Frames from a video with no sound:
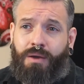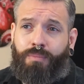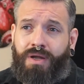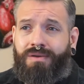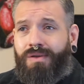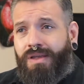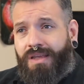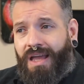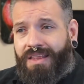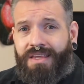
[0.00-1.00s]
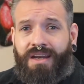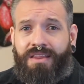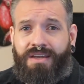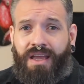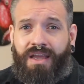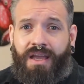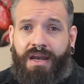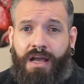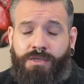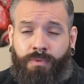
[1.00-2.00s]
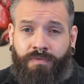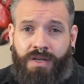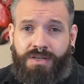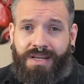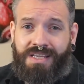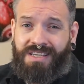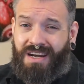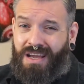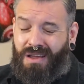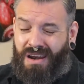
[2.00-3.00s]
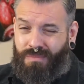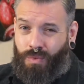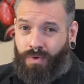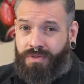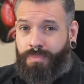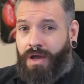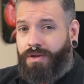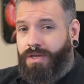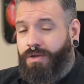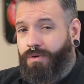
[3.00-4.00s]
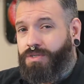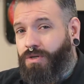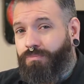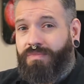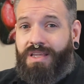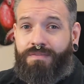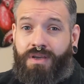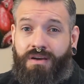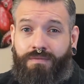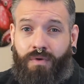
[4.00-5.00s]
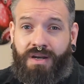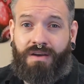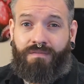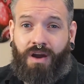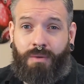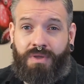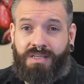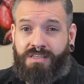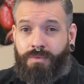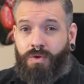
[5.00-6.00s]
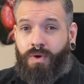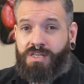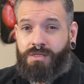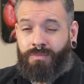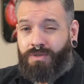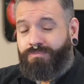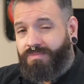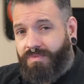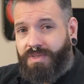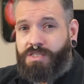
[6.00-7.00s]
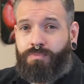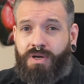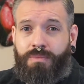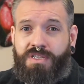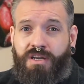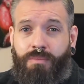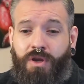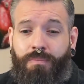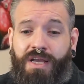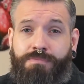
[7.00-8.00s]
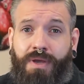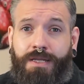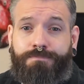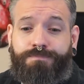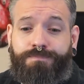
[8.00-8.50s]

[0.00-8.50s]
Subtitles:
But at the end of the day, an ounce of prevention is going to be worth a pound of cure. So if you can avoid an environment that's going to be questionable, it's pretty much going to be your best bet.